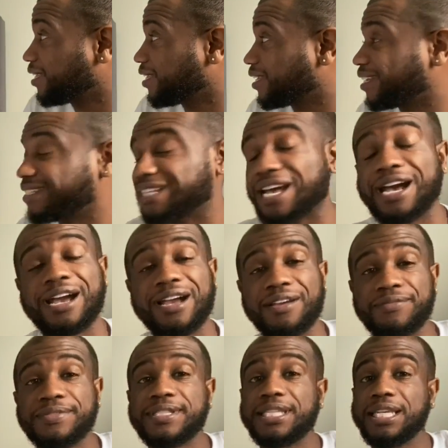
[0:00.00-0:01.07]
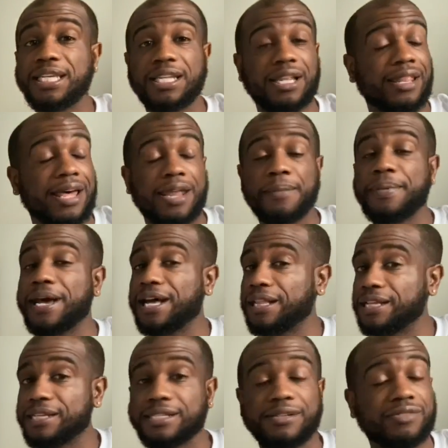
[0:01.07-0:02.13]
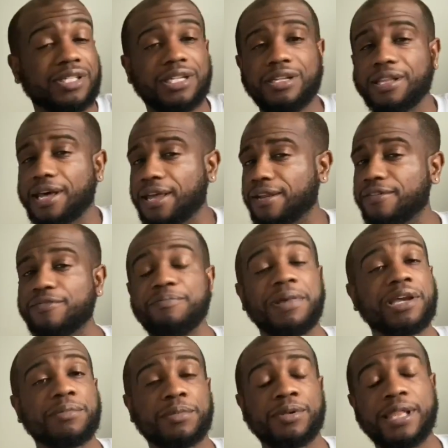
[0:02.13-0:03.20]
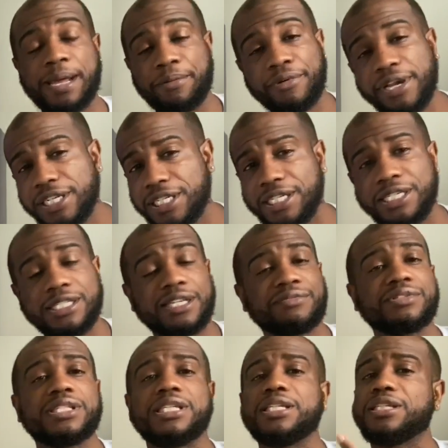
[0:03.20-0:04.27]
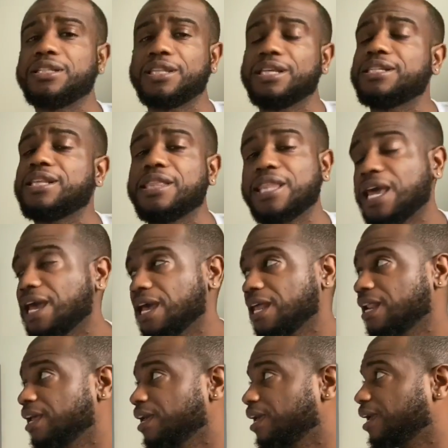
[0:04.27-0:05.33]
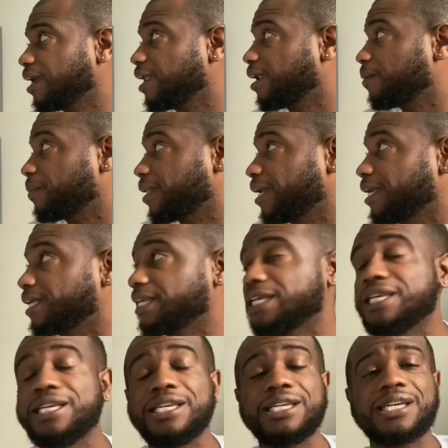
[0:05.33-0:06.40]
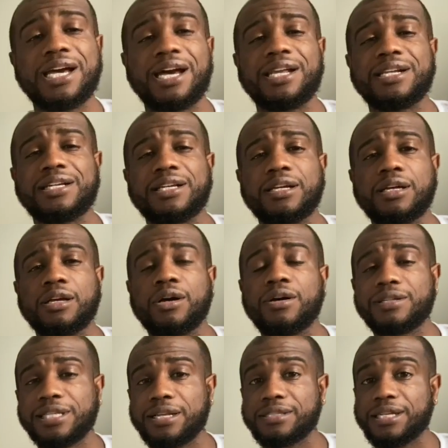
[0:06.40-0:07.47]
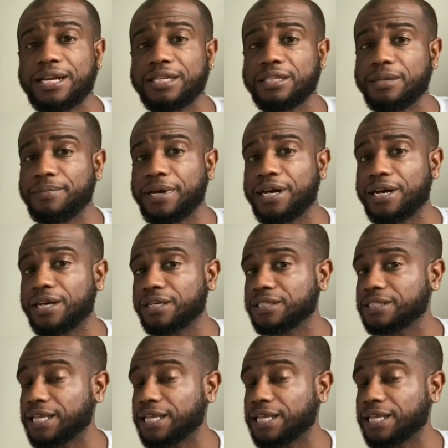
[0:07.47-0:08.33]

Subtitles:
Because I've seen a lot of palettes, I've seen a lot of makeup collaborations, I've seen this and that, and I'm like, he kind of goes outside the box.